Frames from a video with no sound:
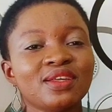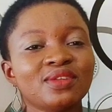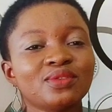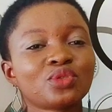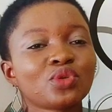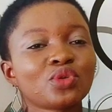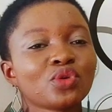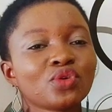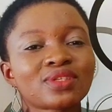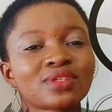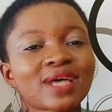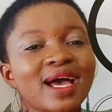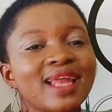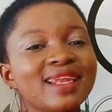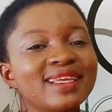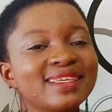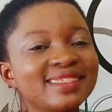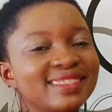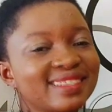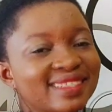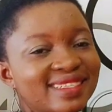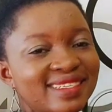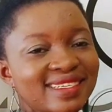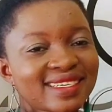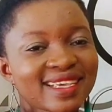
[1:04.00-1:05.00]
totally
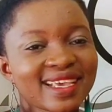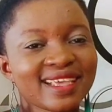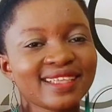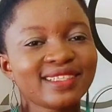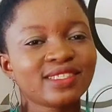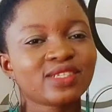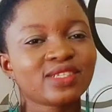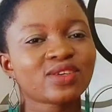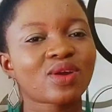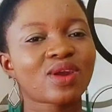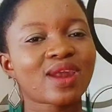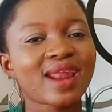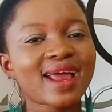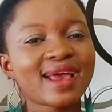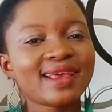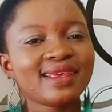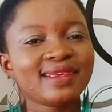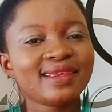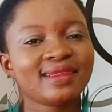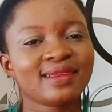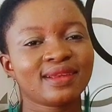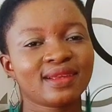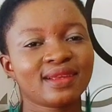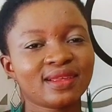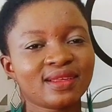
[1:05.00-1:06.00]
changed your
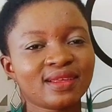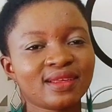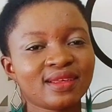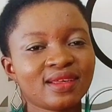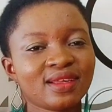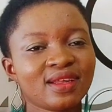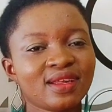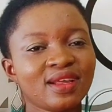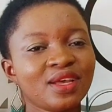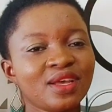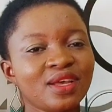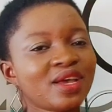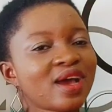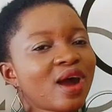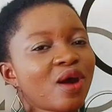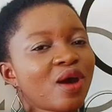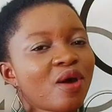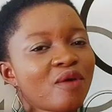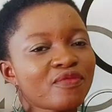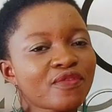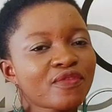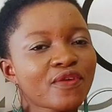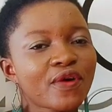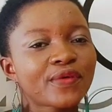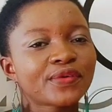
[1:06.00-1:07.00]
line
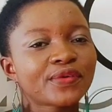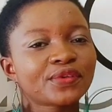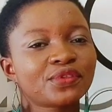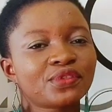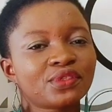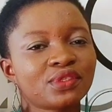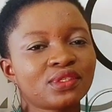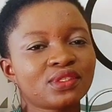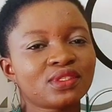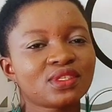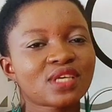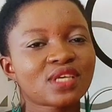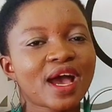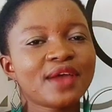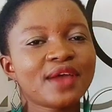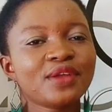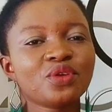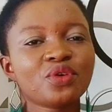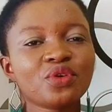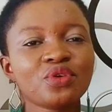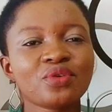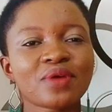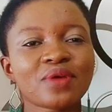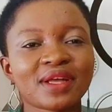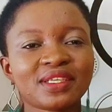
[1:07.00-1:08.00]
of course i
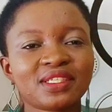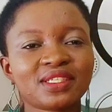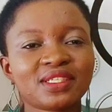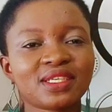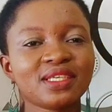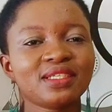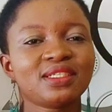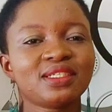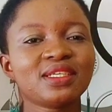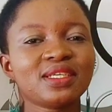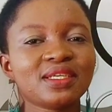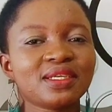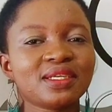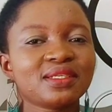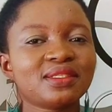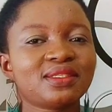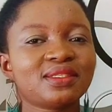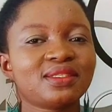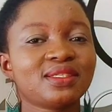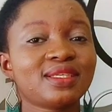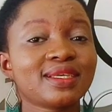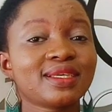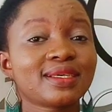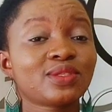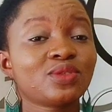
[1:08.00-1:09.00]
know you are changing
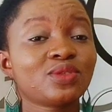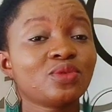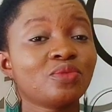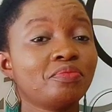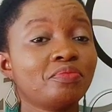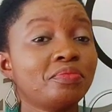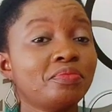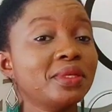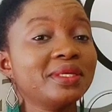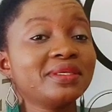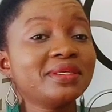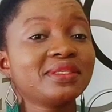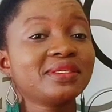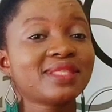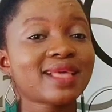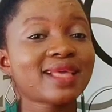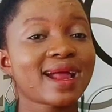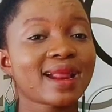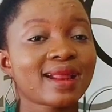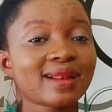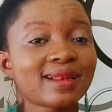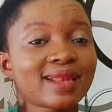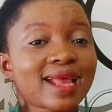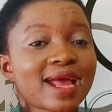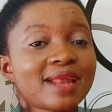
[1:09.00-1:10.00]
it just to please
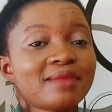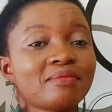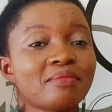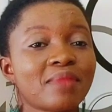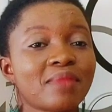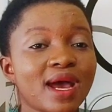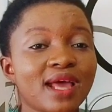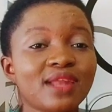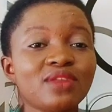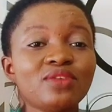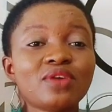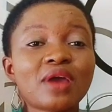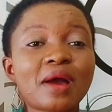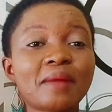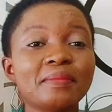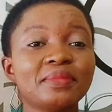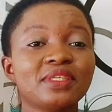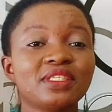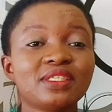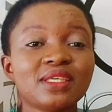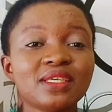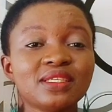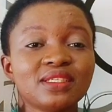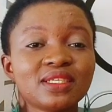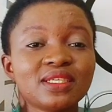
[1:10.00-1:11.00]
that that man you are
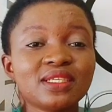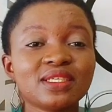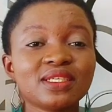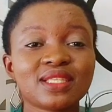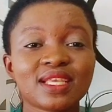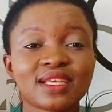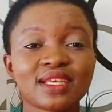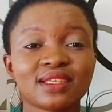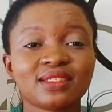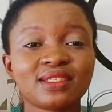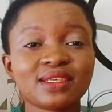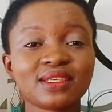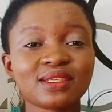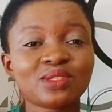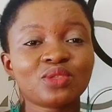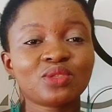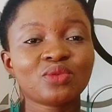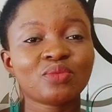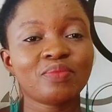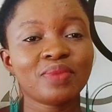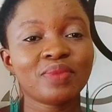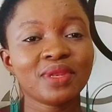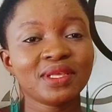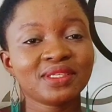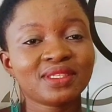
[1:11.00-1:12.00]
changing it then just to
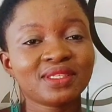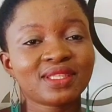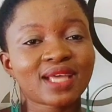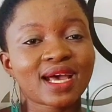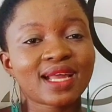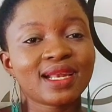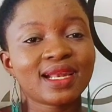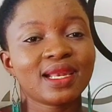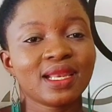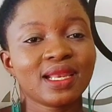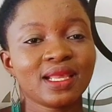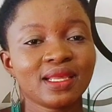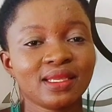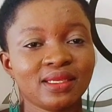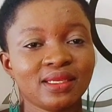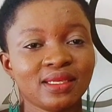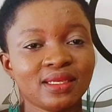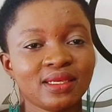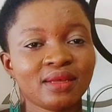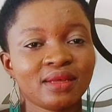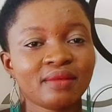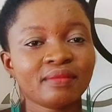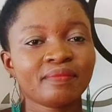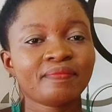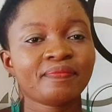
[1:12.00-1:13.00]
please that lady
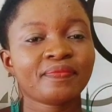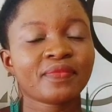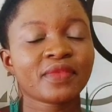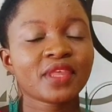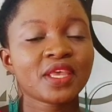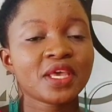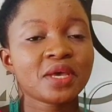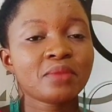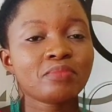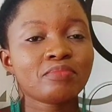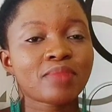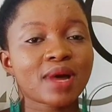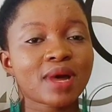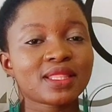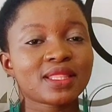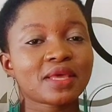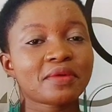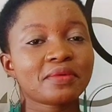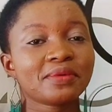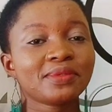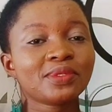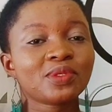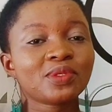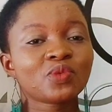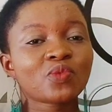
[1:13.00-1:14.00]
but
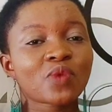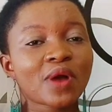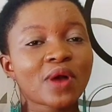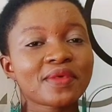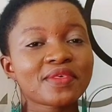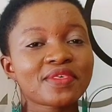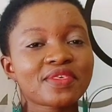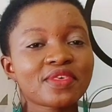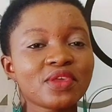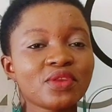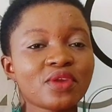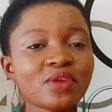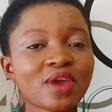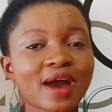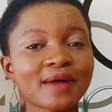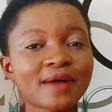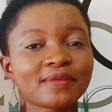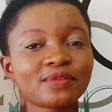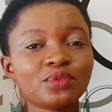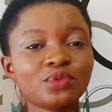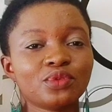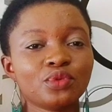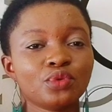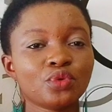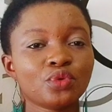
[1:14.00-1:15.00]
there is one thing you
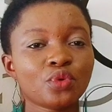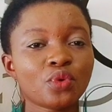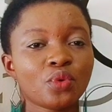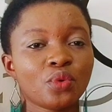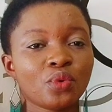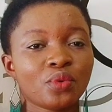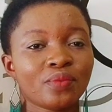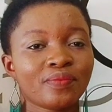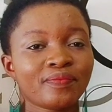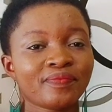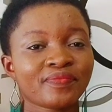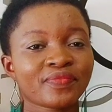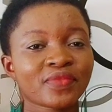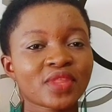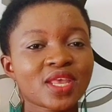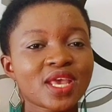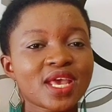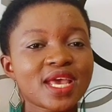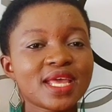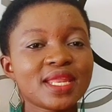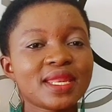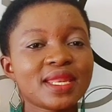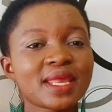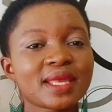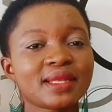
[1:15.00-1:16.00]
have to know
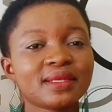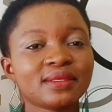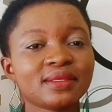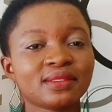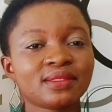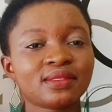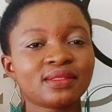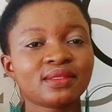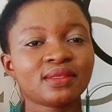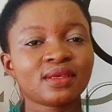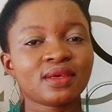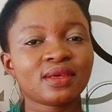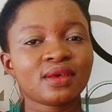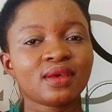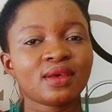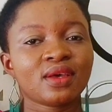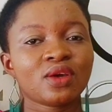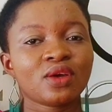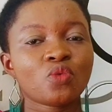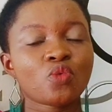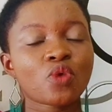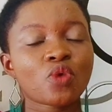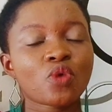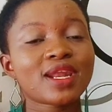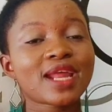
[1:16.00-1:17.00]
and that is
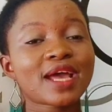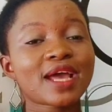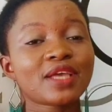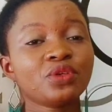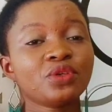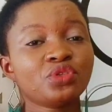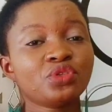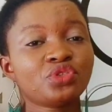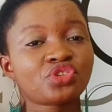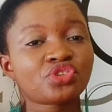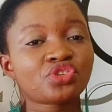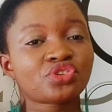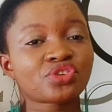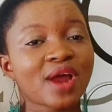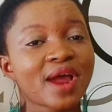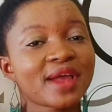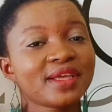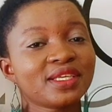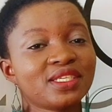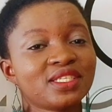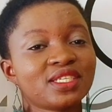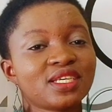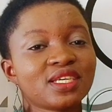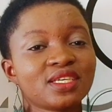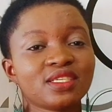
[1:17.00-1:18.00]
whether you try
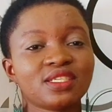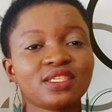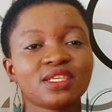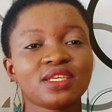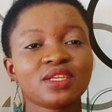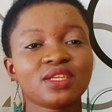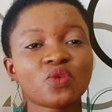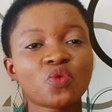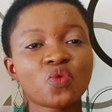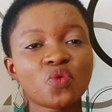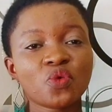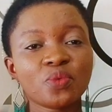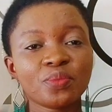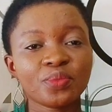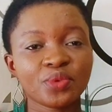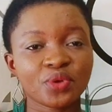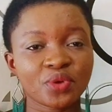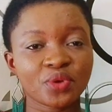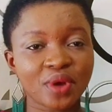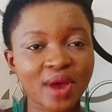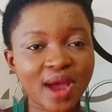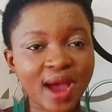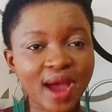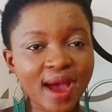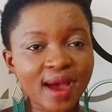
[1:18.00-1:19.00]
changing whom
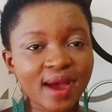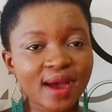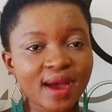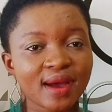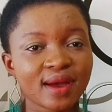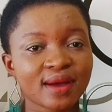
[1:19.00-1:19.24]
you are